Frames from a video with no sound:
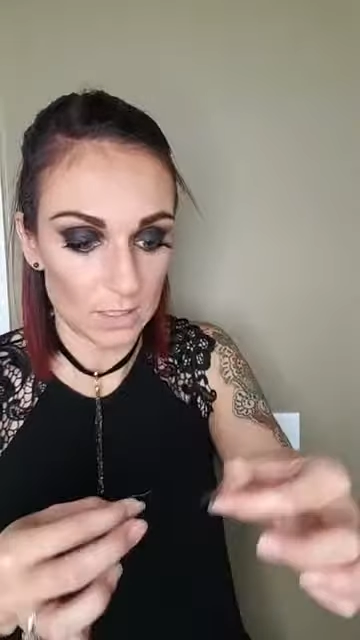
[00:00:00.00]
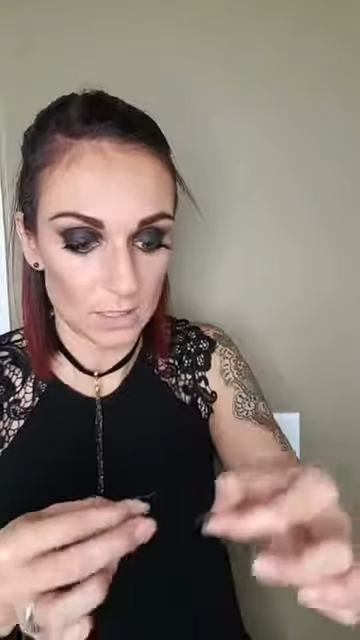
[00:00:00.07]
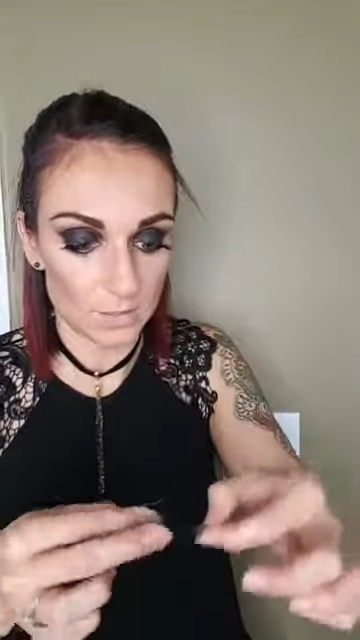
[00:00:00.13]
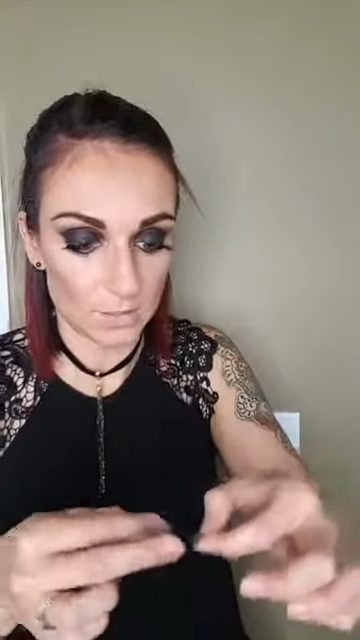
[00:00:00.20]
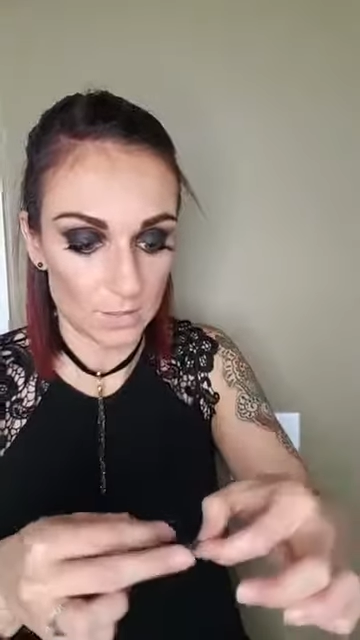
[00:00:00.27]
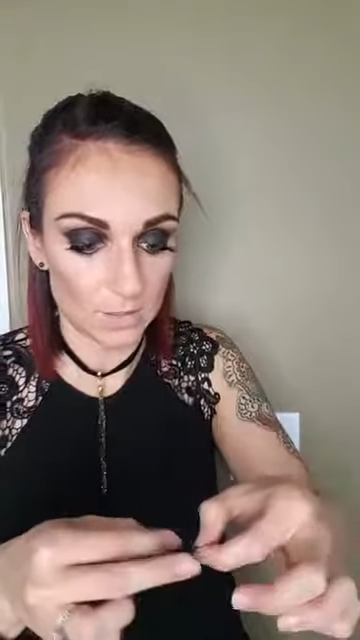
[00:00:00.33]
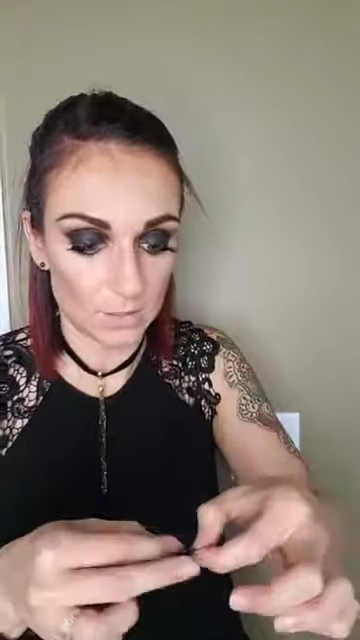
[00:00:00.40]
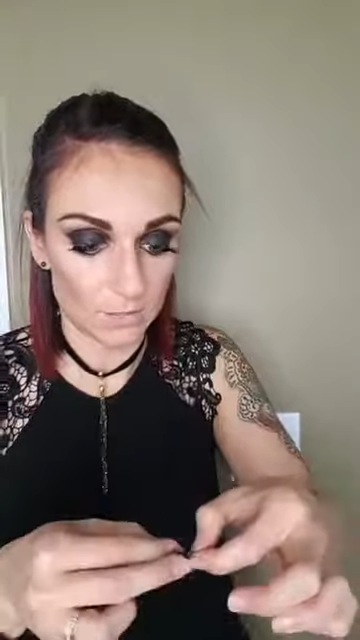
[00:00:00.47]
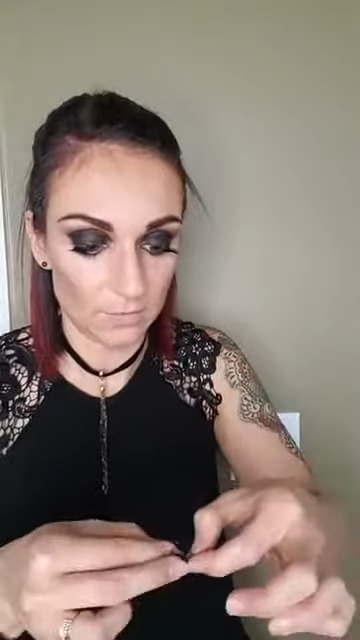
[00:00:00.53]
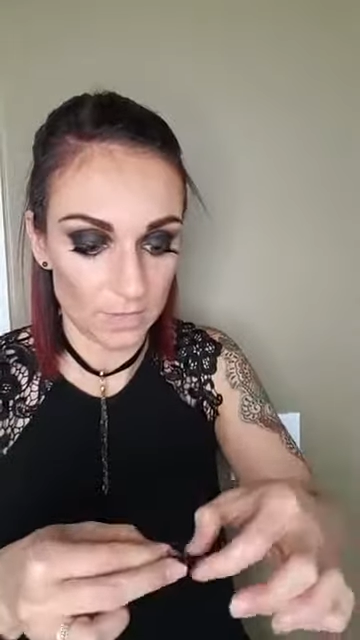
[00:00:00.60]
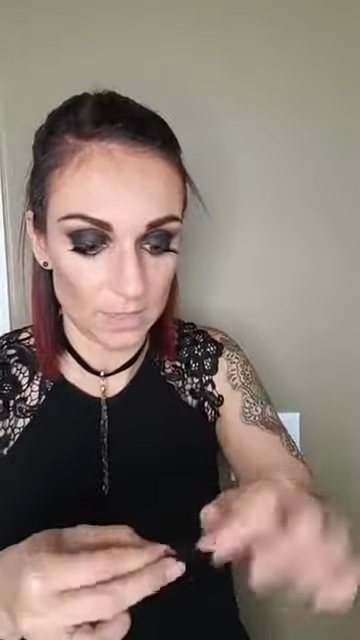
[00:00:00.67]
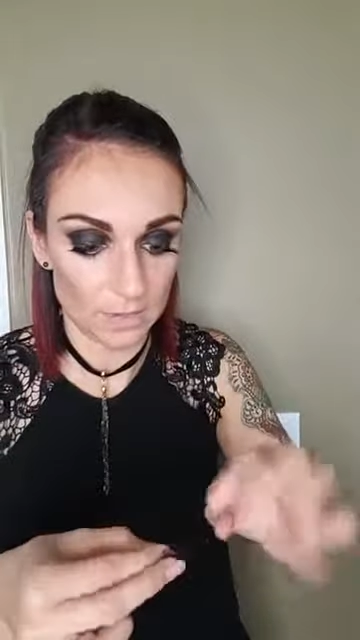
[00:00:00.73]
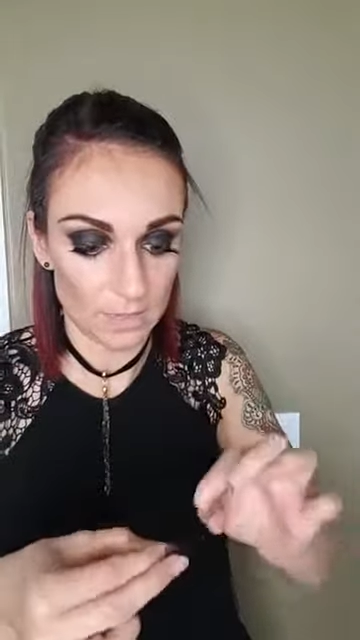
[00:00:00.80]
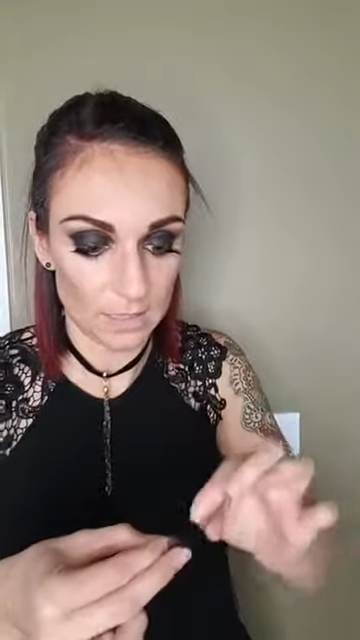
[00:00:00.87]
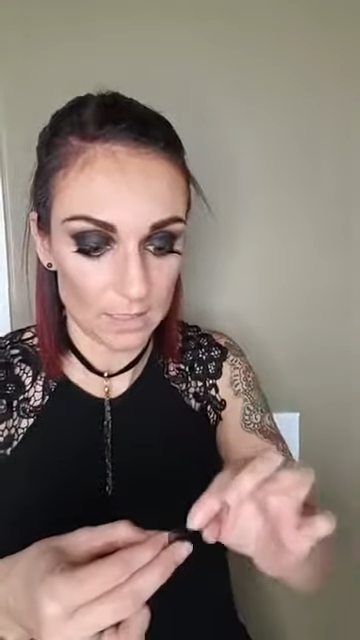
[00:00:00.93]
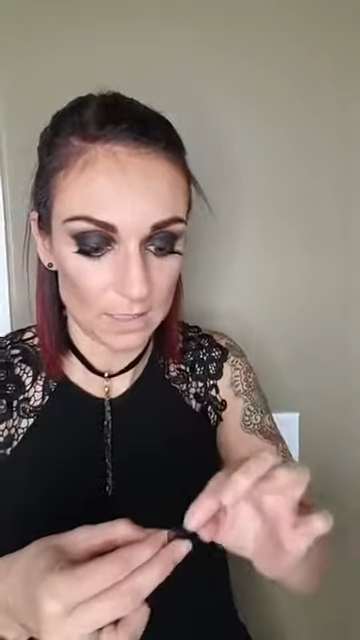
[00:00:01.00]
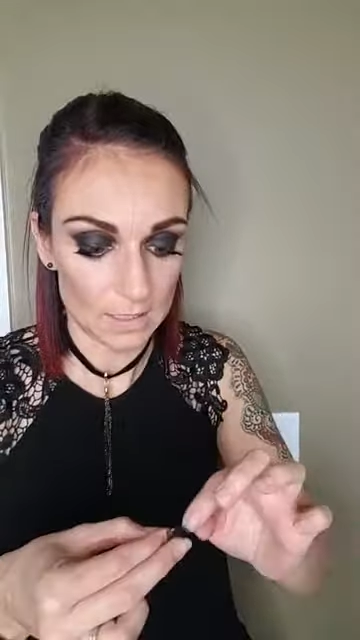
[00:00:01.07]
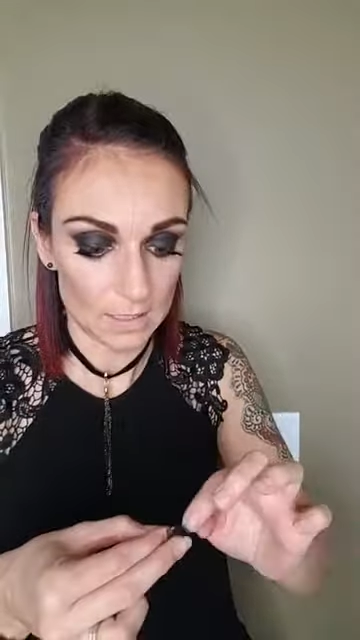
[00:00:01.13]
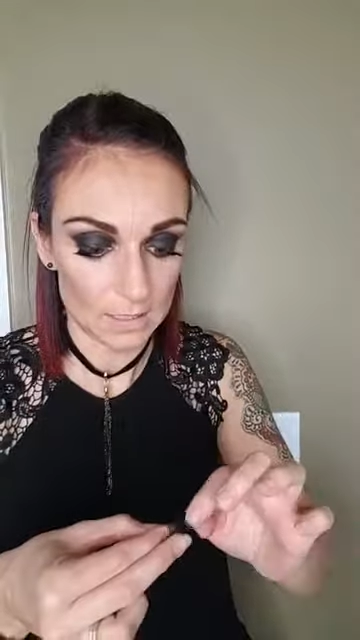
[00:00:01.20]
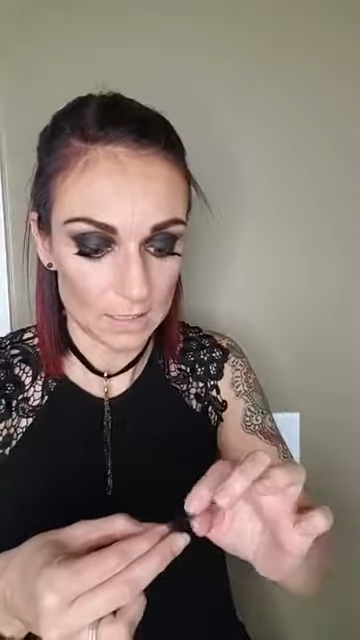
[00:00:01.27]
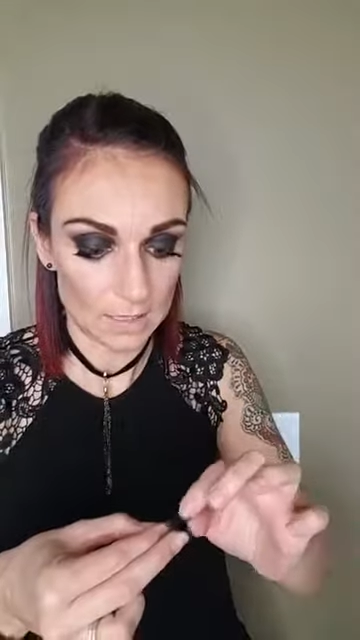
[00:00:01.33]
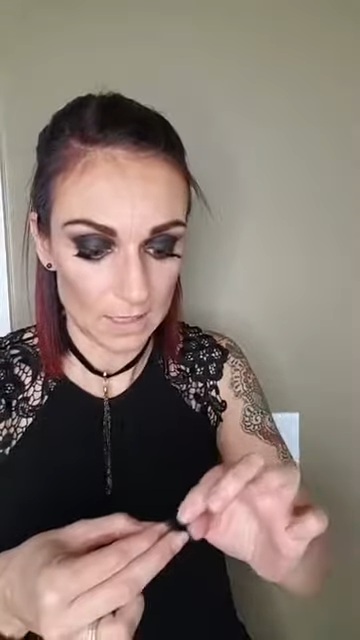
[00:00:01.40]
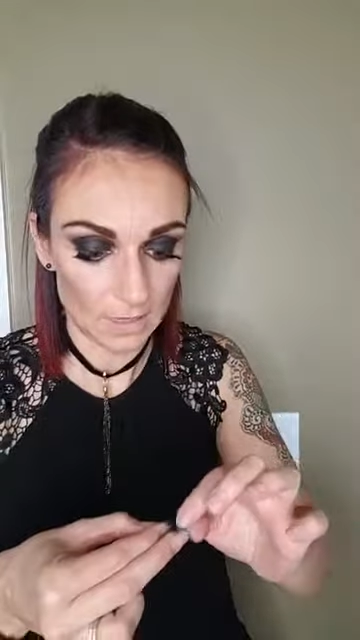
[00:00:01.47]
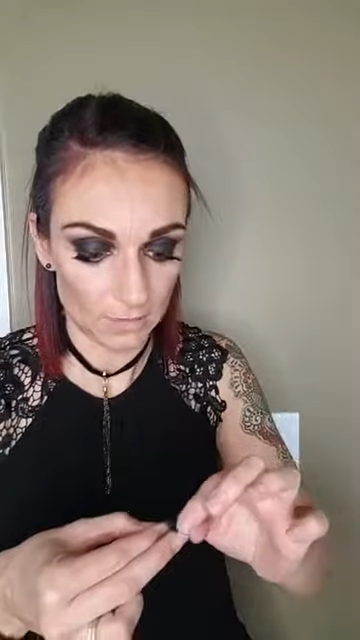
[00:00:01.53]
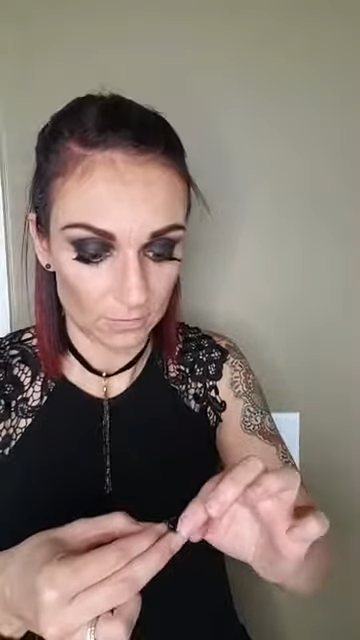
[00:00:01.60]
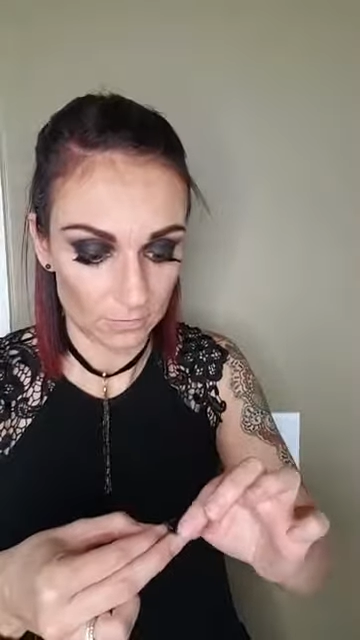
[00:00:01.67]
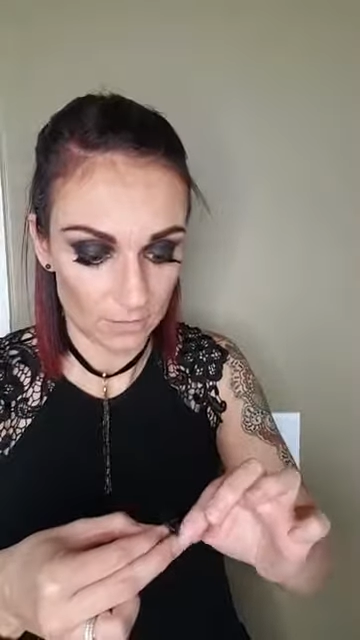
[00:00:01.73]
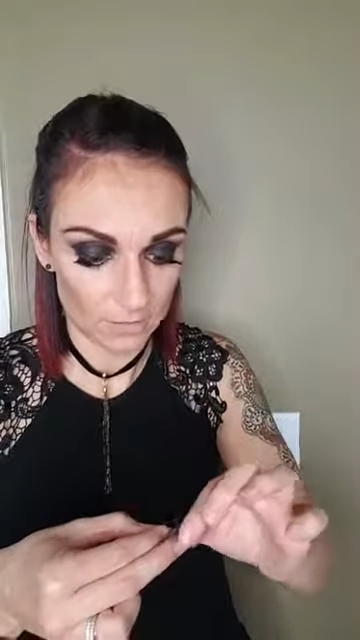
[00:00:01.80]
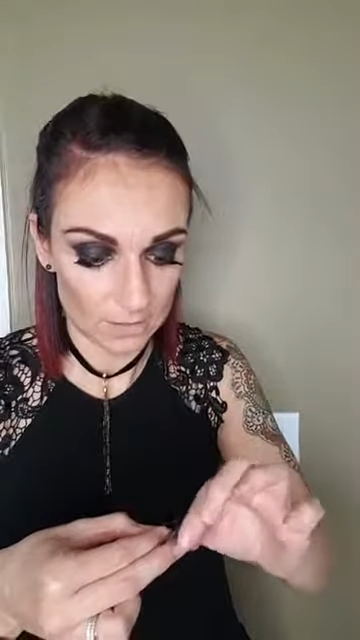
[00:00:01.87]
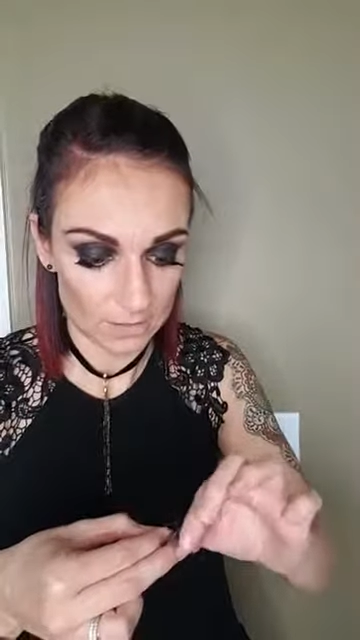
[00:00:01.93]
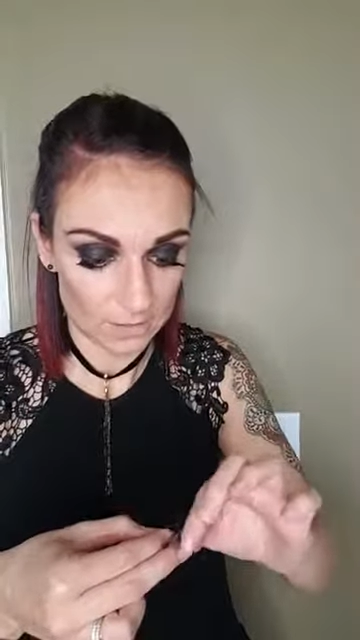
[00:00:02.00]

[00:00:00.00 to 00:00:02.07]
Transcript: up there very carefully.